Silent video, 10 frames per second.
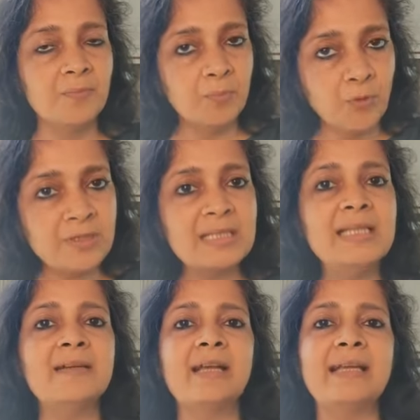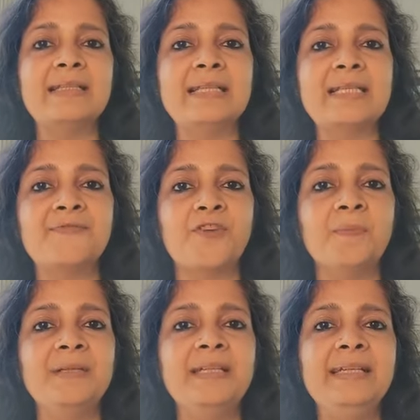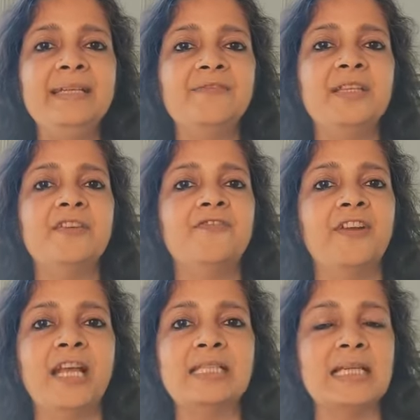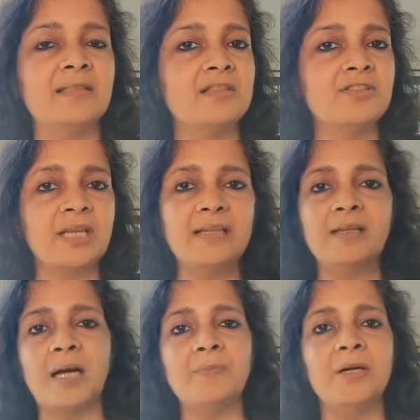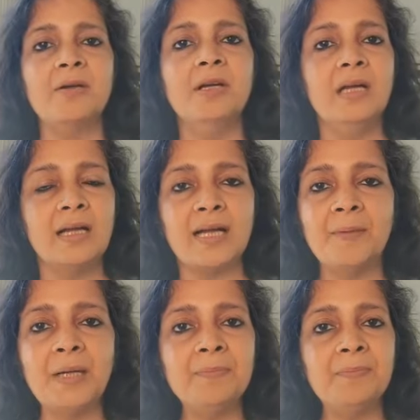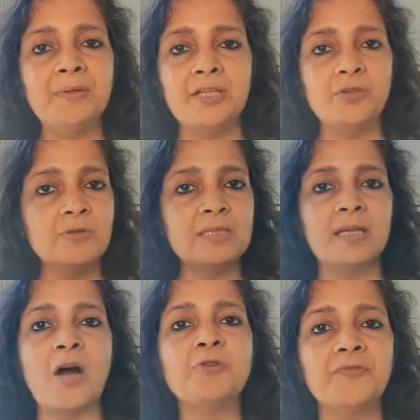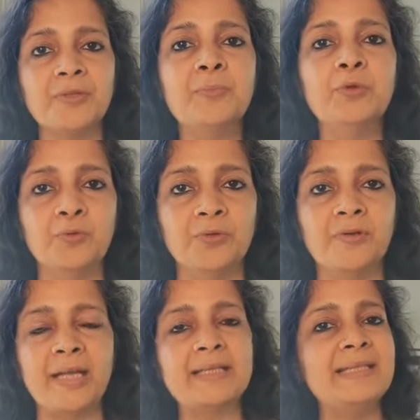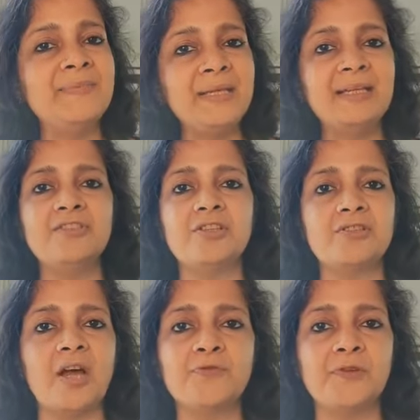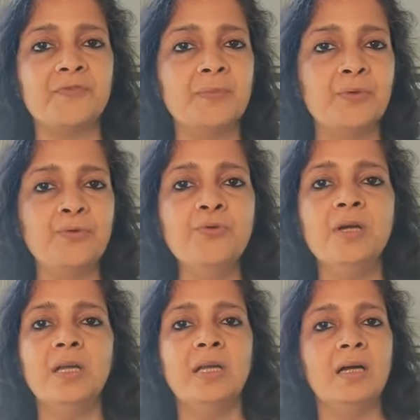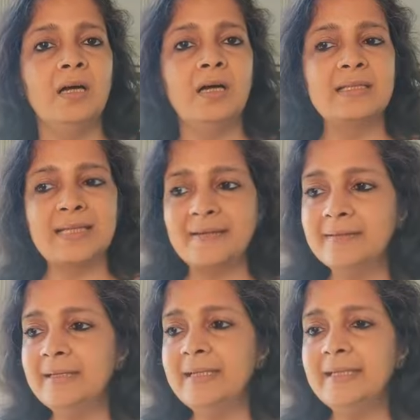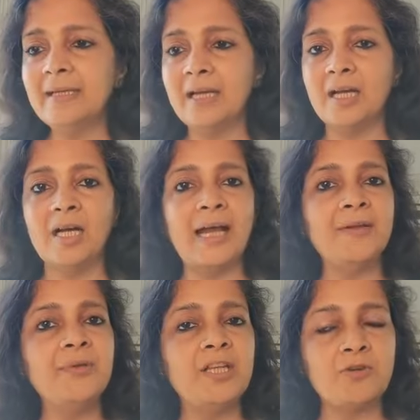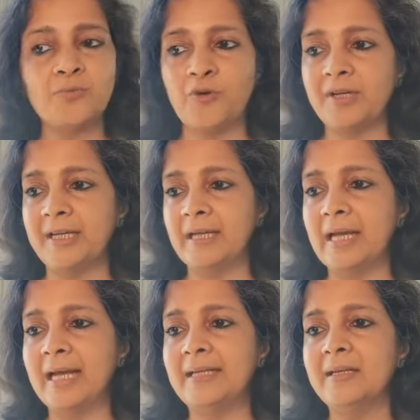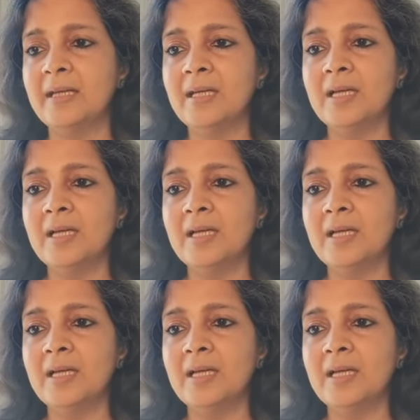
mostly arises from dealing with the flares that just can come up out of the blue, like seemingly just out of the blue, suddenly and without warning. And